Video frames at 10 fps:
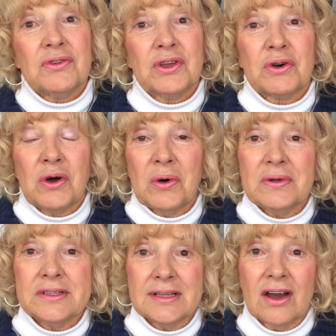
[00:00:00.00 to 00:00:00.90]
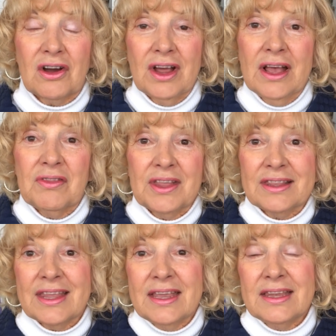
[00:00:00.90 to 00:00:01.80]
their goals are,
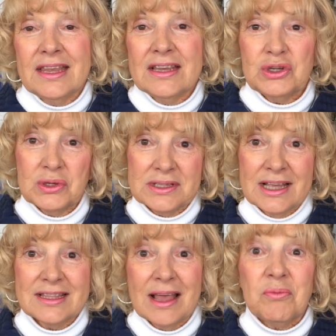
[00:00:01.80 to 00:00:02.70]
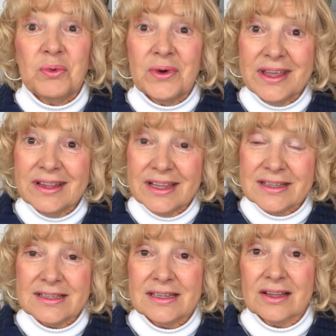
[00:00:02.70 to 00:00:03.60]
that they need to set them
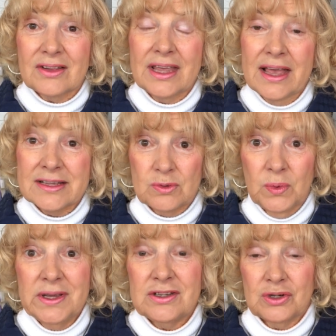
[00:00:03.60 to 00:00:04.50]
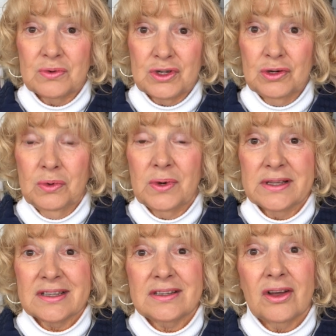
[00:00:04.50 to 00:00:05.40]
realistically, as we do too
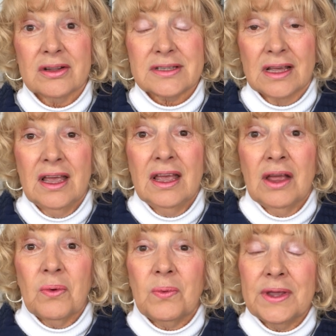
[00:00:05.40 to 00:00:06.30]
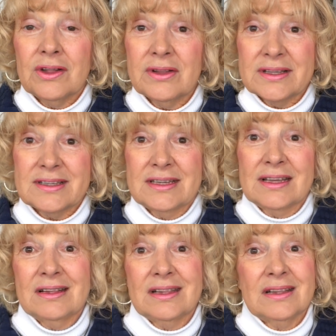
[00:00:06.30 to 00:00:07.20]
as adults,
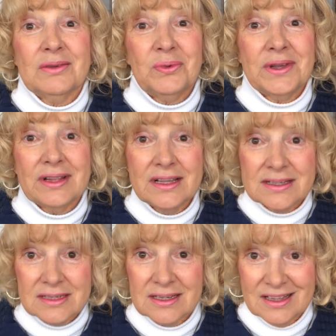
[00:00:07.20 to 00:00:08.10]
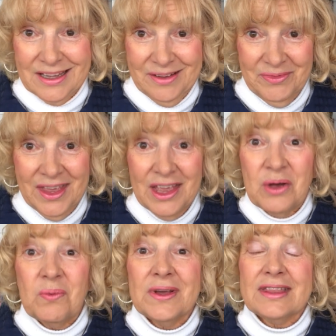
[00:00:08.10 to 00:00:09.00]
realistically,
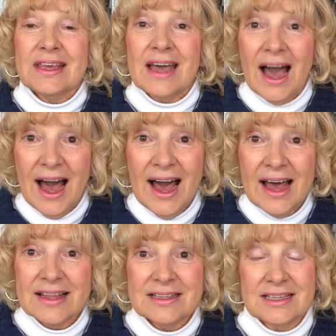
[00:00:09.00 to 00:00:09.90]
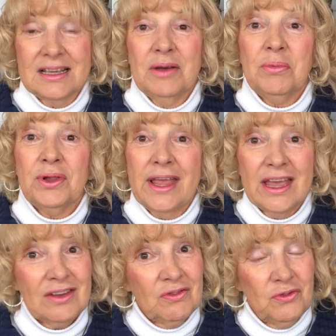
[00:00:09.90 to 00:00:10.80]
with God's
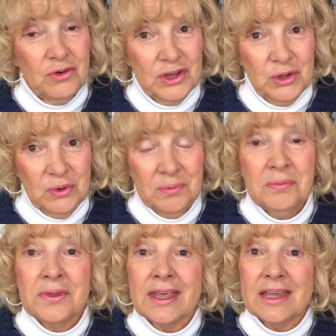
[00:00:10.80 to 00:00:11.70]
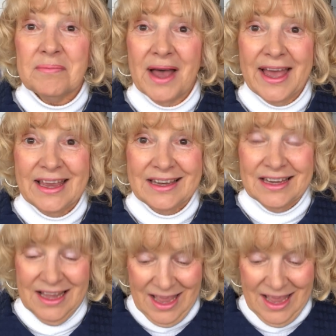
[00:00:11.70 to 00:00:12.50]
plan for you in mind,